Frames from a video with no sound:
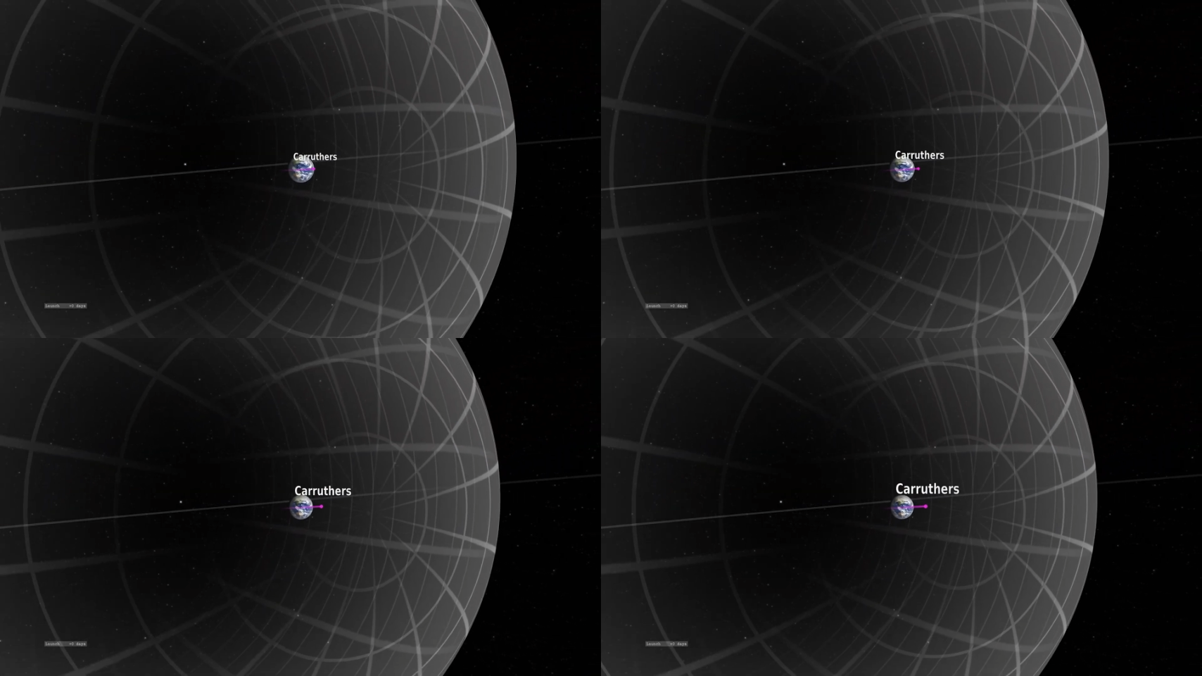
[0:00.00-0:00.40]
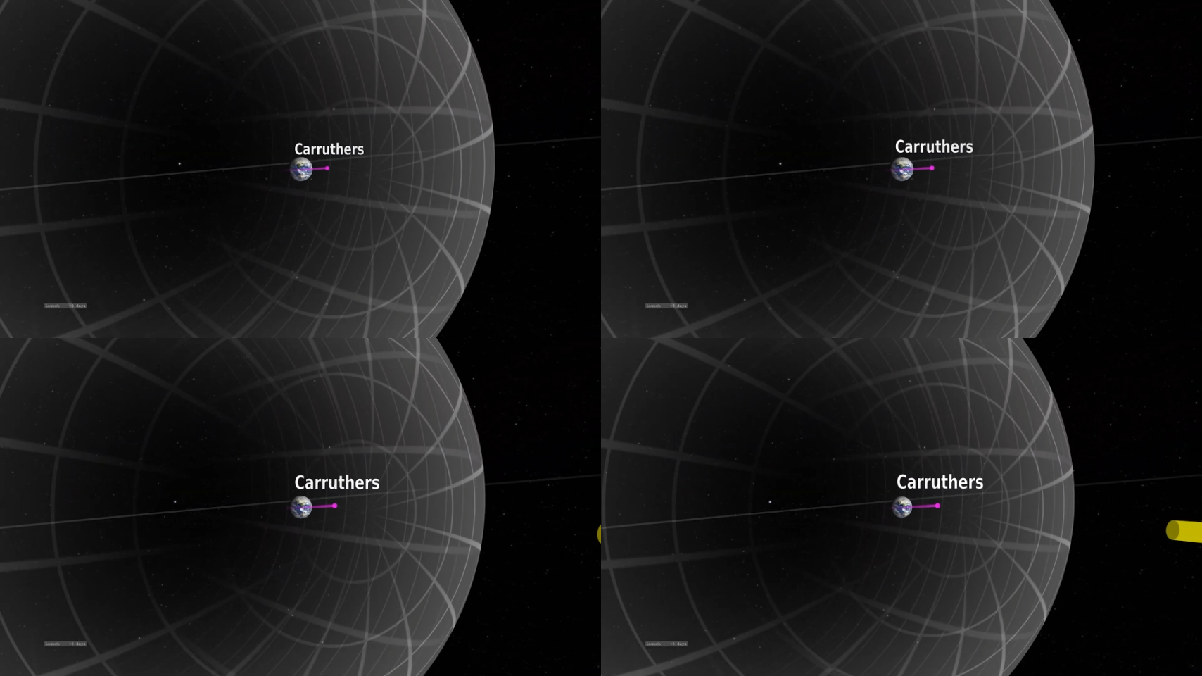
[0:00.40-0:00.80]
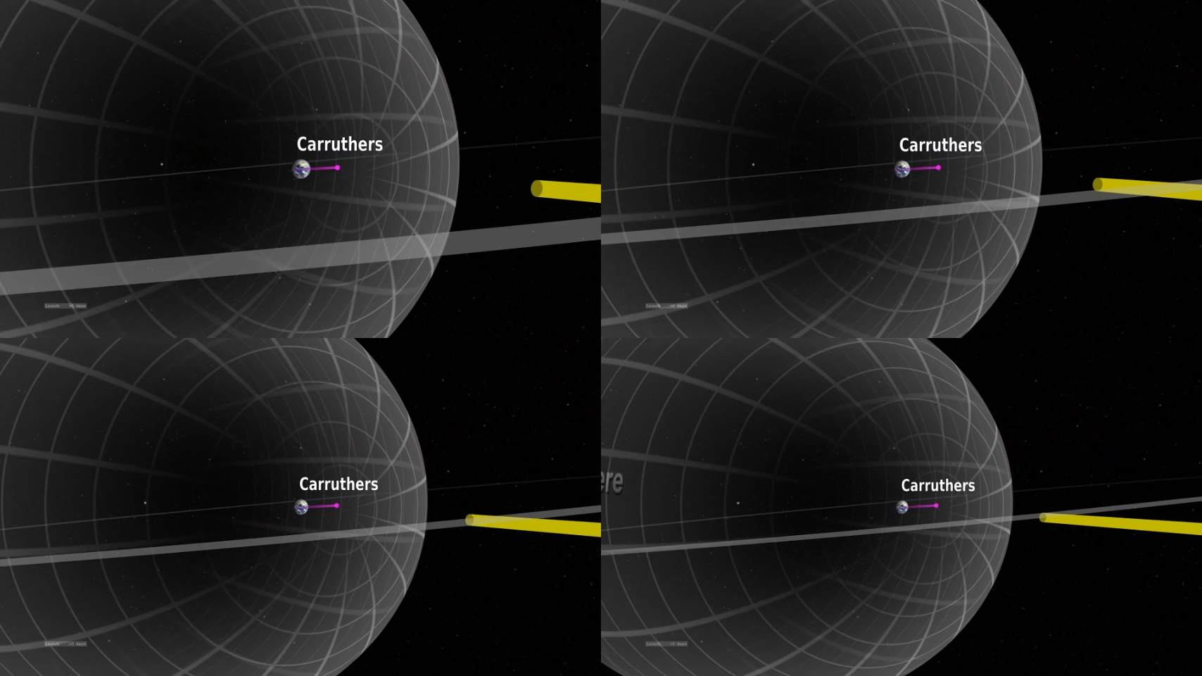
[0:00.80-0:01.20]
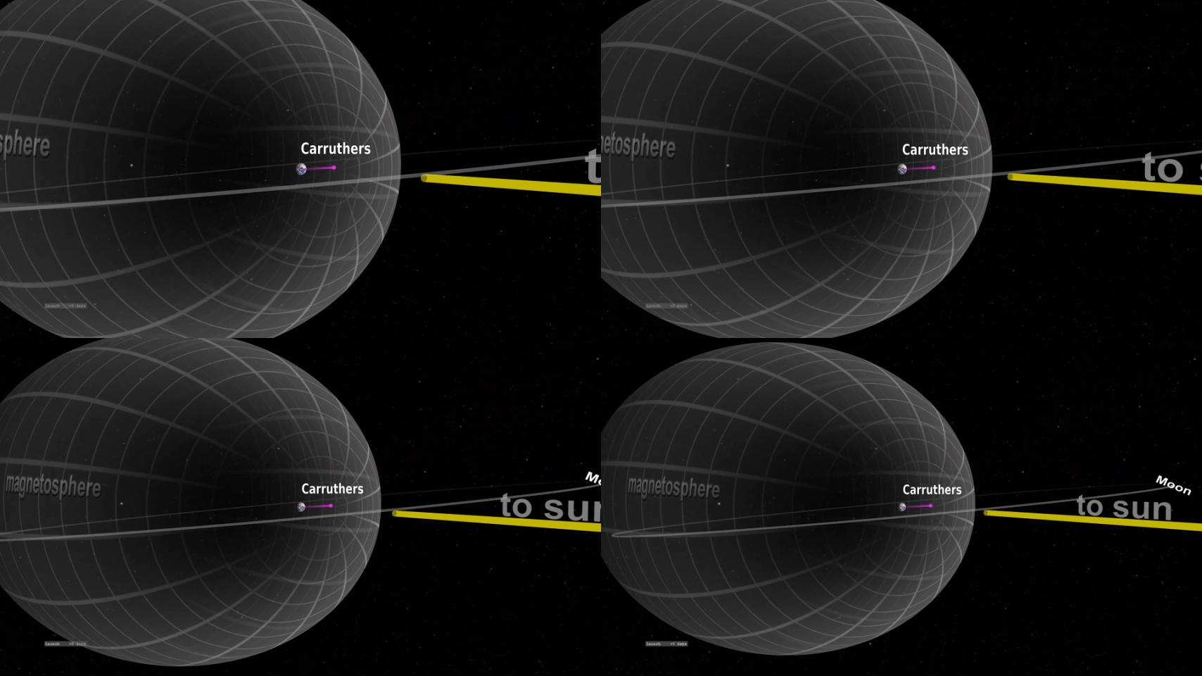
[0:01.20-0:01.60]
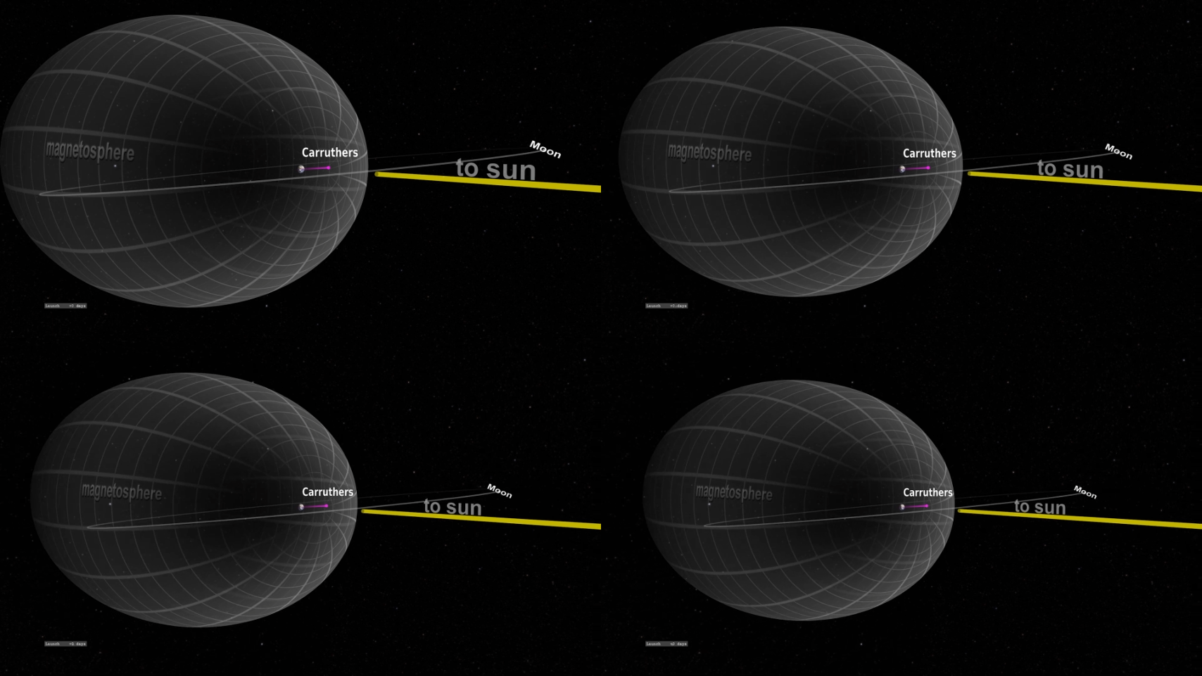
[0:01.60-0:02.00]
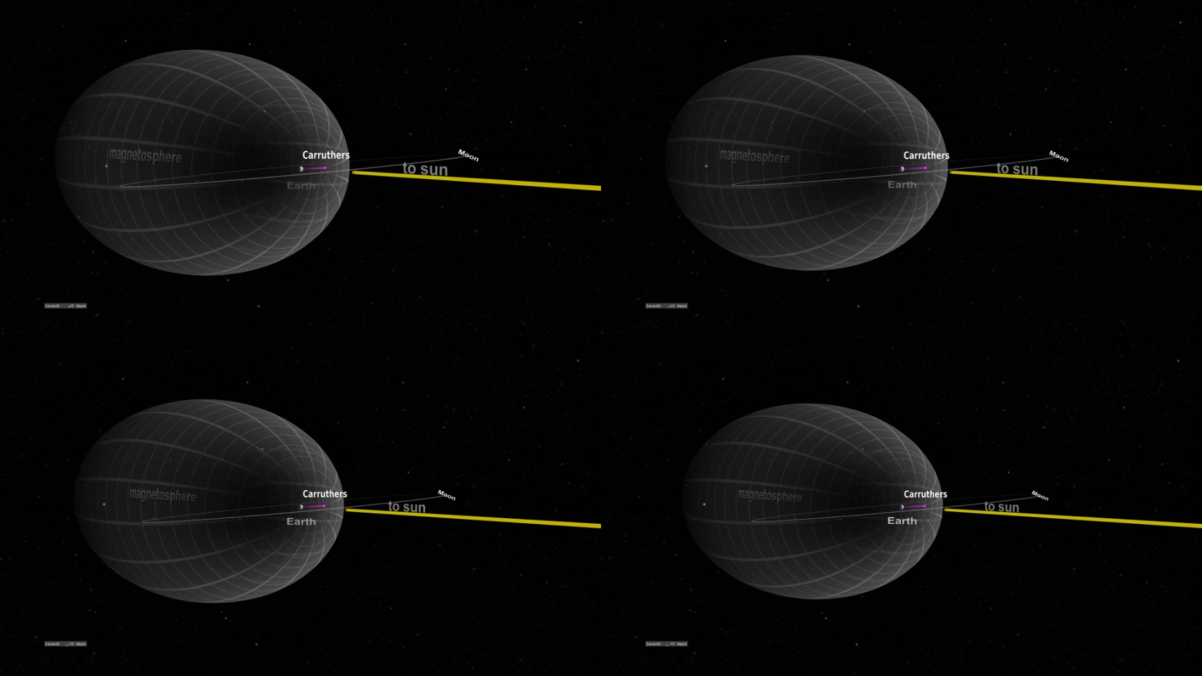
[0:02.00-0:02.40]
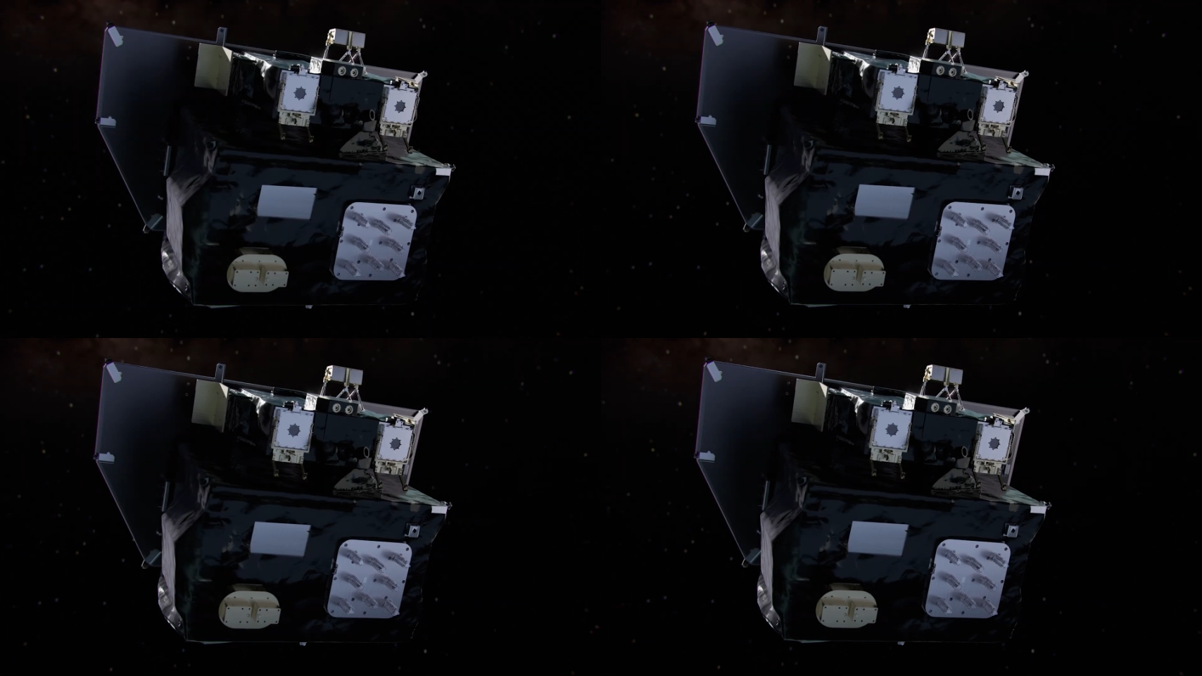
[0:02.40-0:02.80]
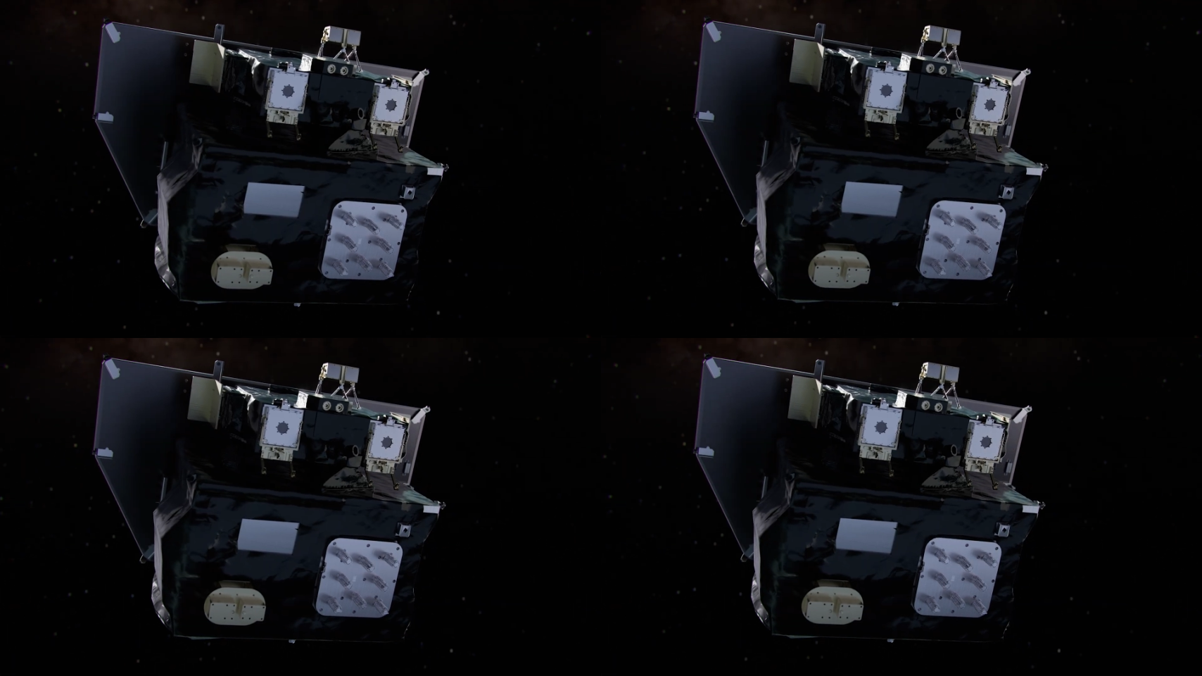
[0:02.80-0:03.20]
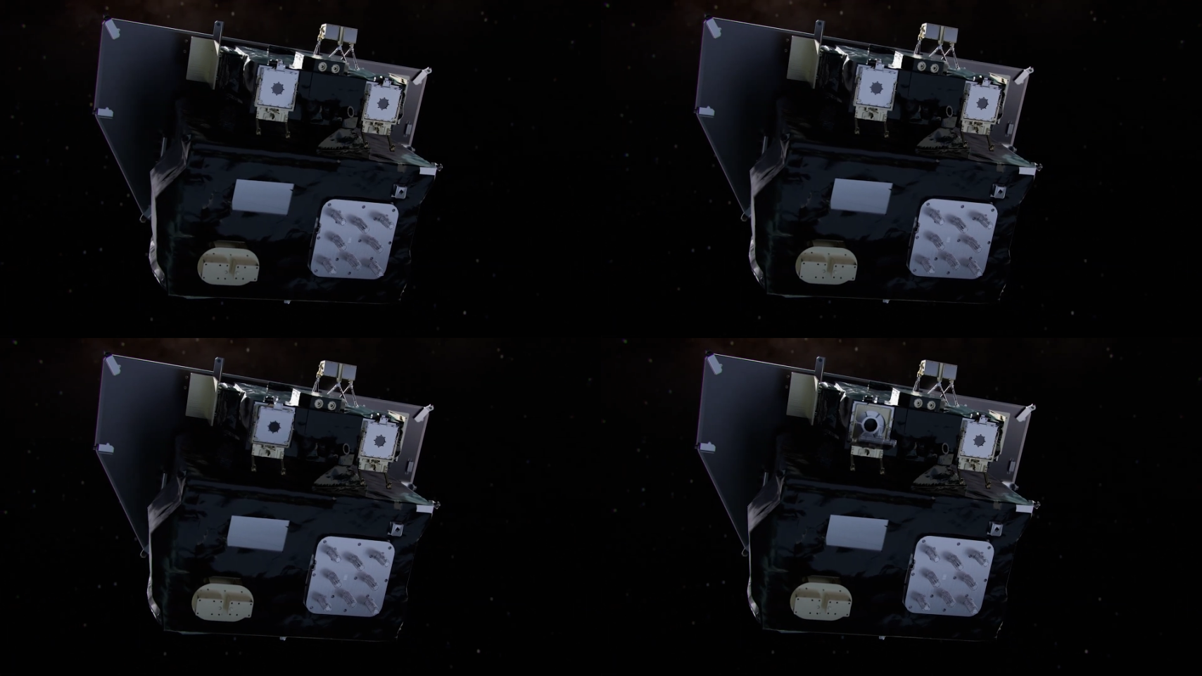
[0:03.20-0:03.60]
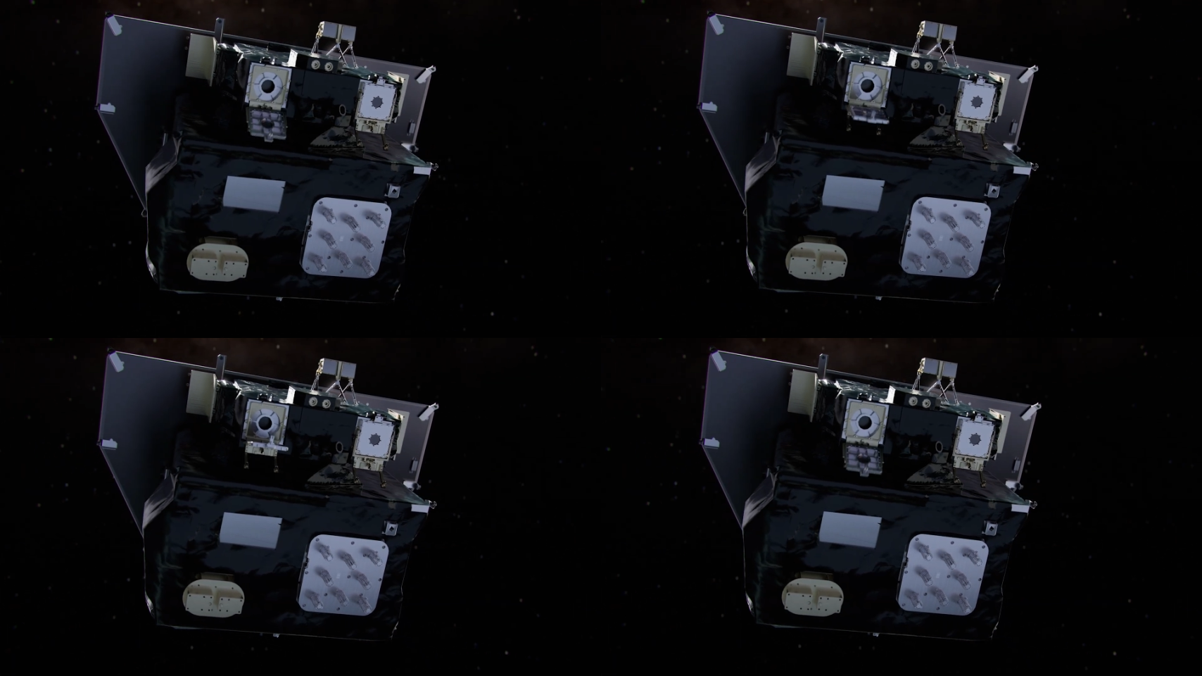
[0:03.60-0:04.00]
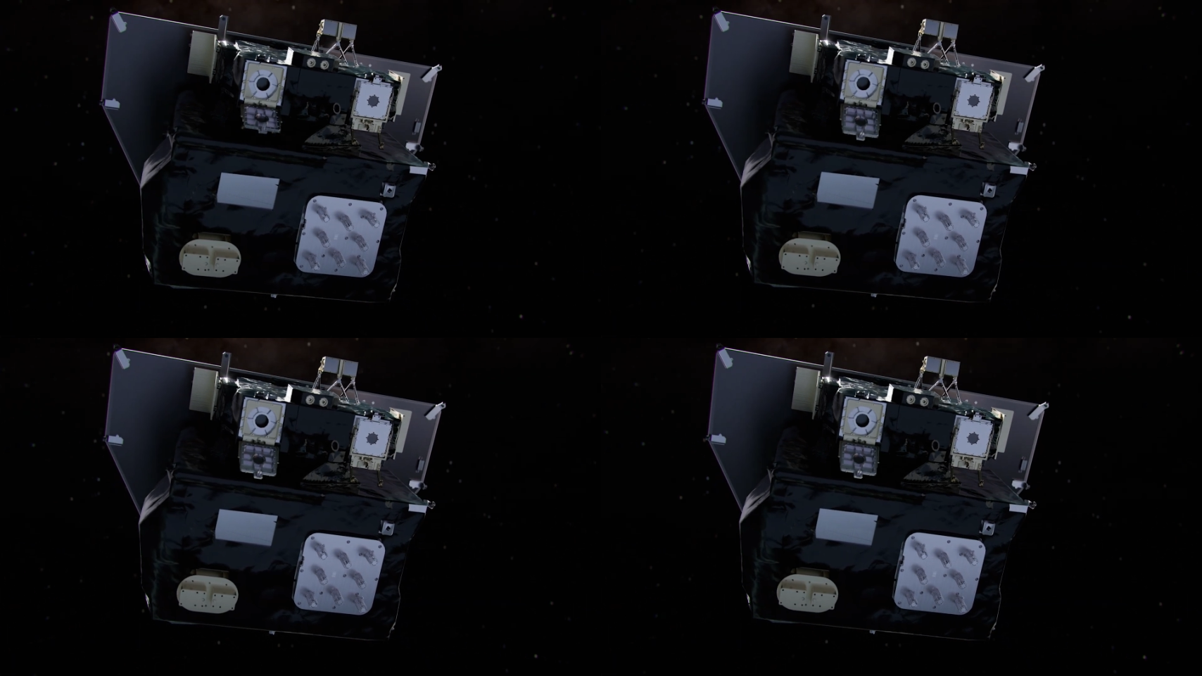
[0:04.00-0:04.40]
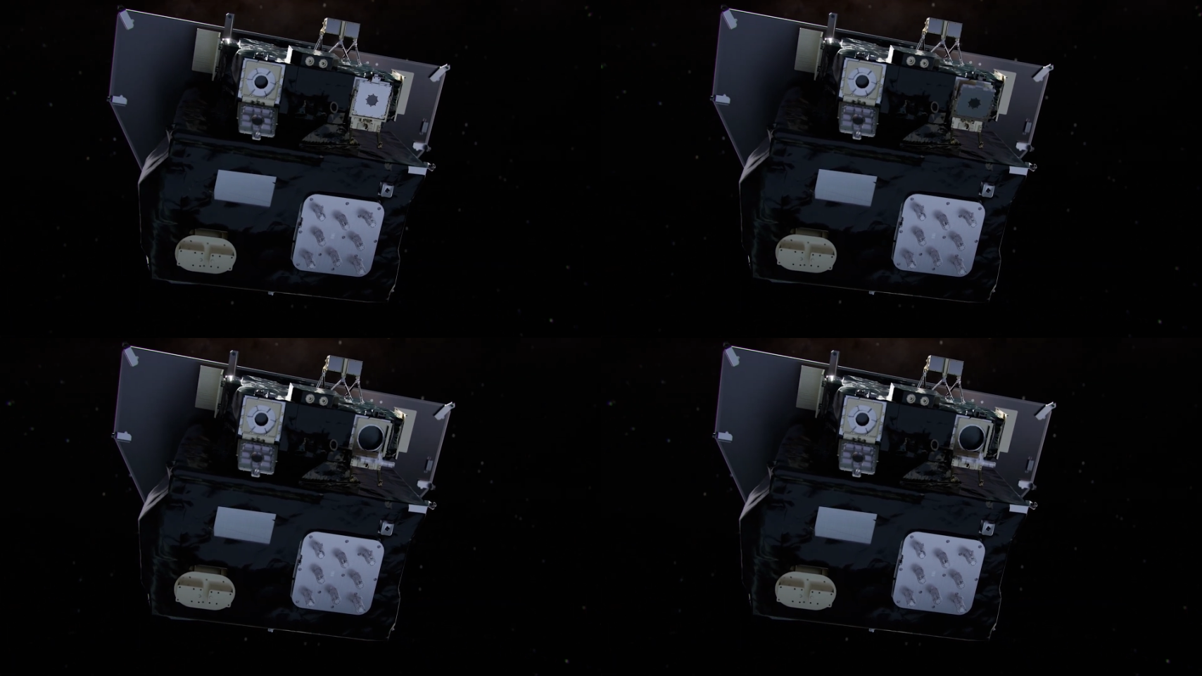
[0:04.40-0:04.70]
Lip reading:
(no speaker visible)